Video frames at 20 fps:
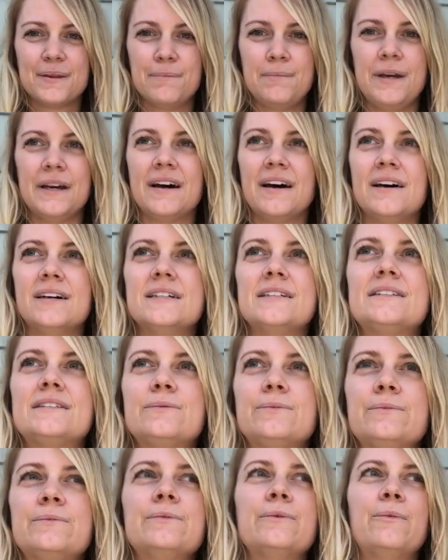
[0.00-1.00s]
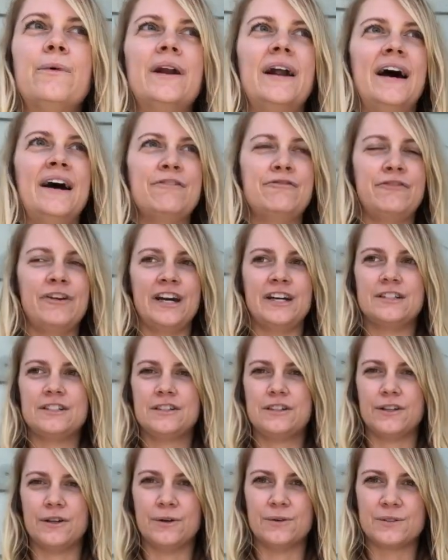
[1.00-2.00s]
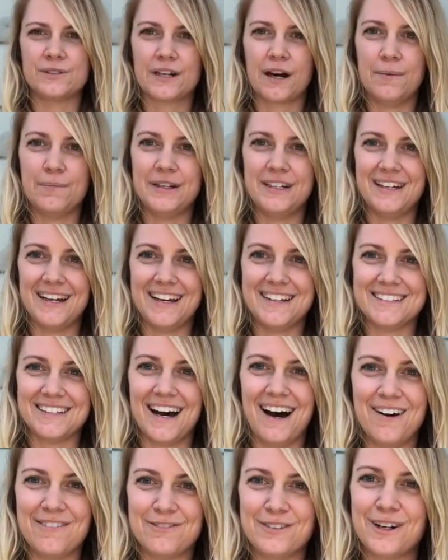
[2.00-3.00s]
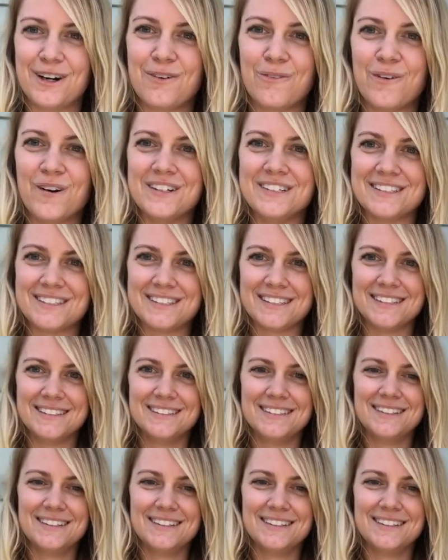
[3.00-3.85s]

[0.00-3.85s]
because what I faced those coming days after was